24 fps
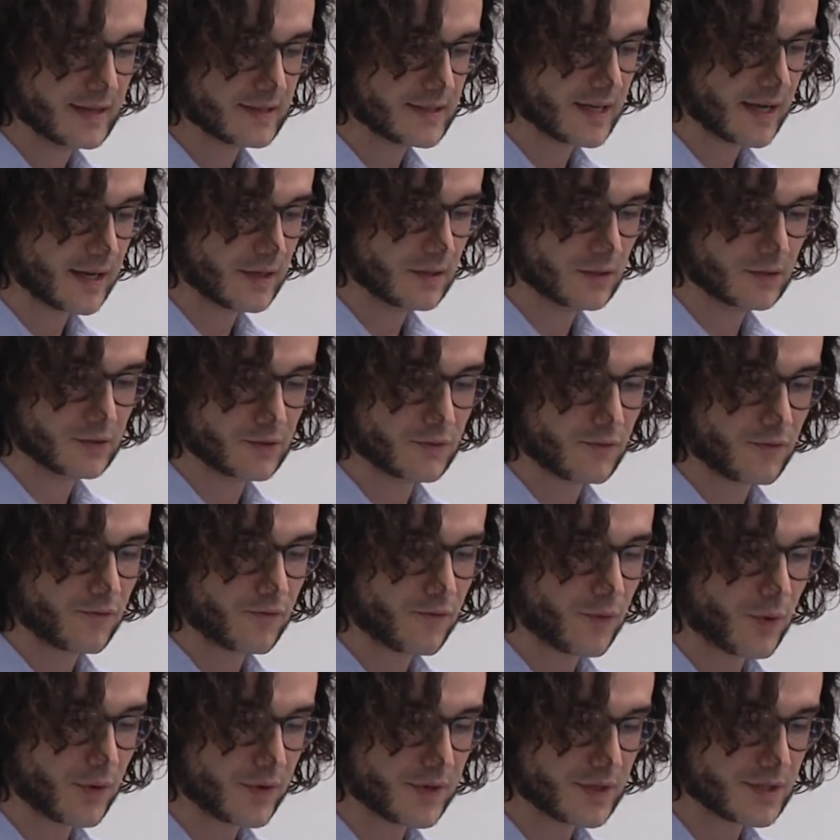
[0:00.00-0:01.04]
titled
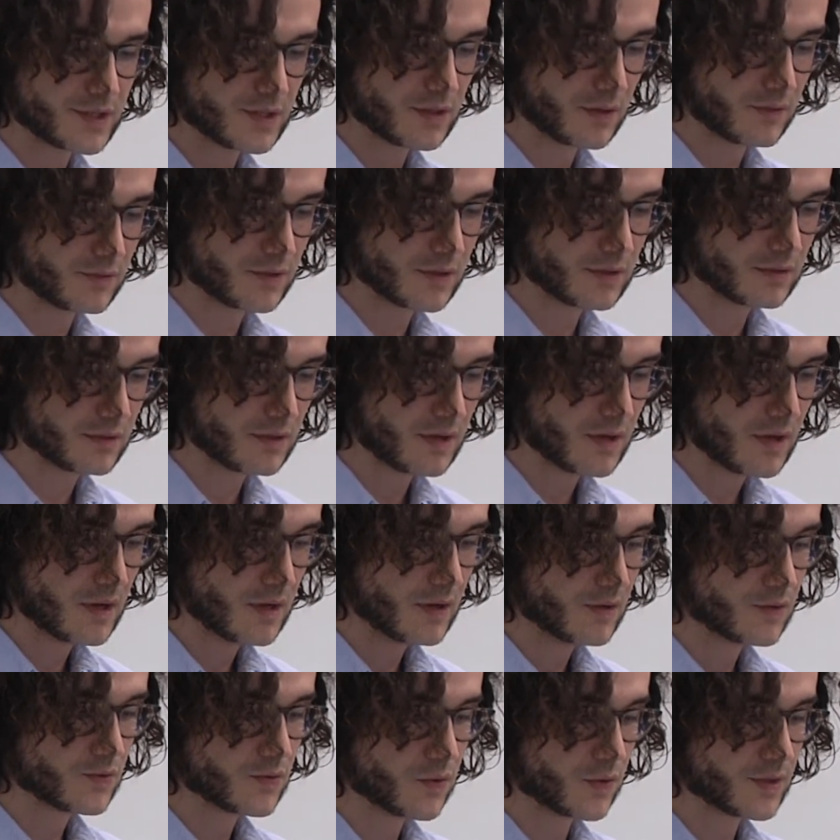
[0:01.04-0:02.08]
For the Children,
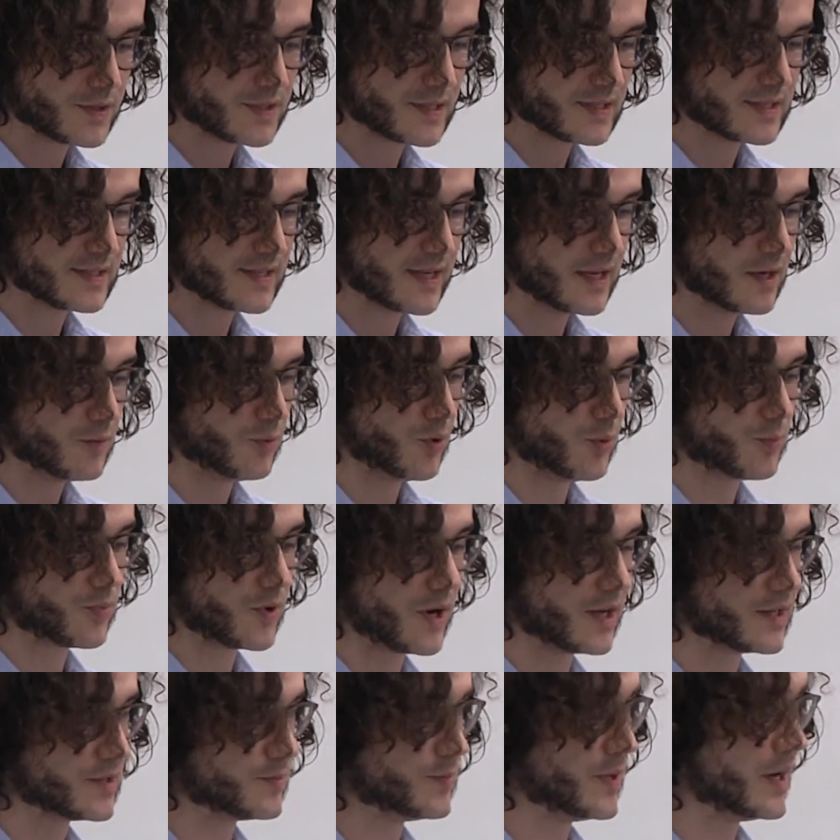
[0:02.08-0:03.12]
Toward Sustainable
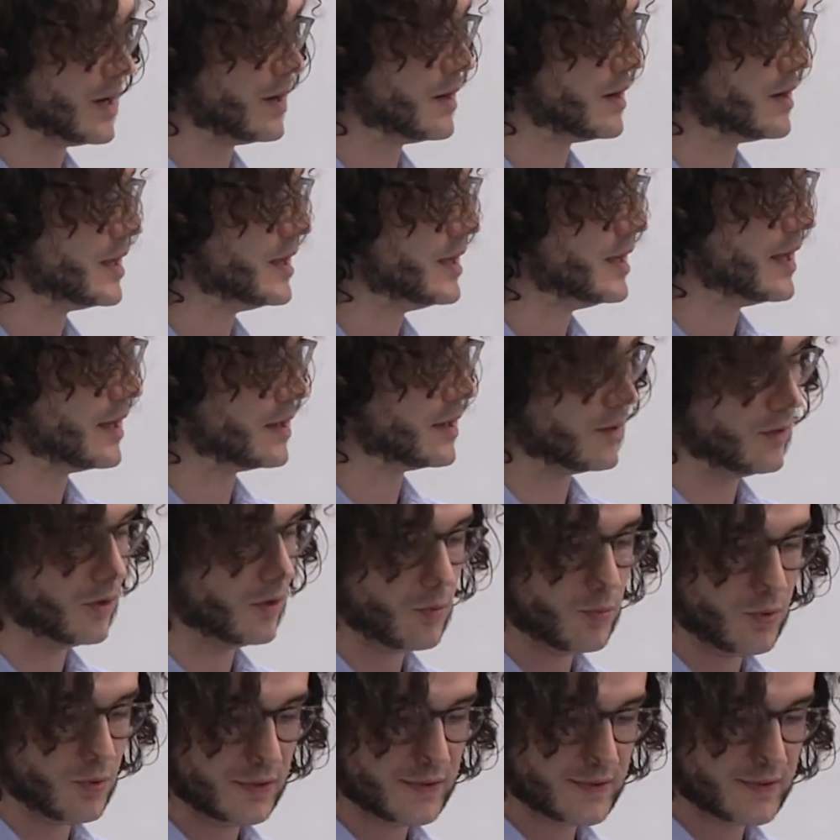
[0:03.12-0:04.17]
Prosperity and
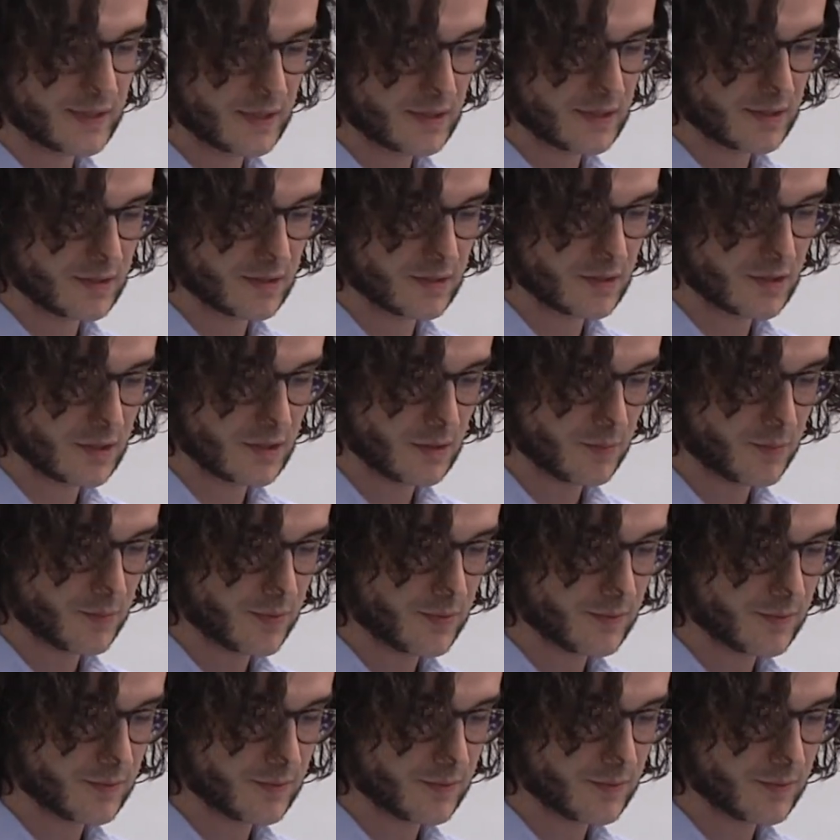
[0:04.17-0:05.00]
Global Citizenship.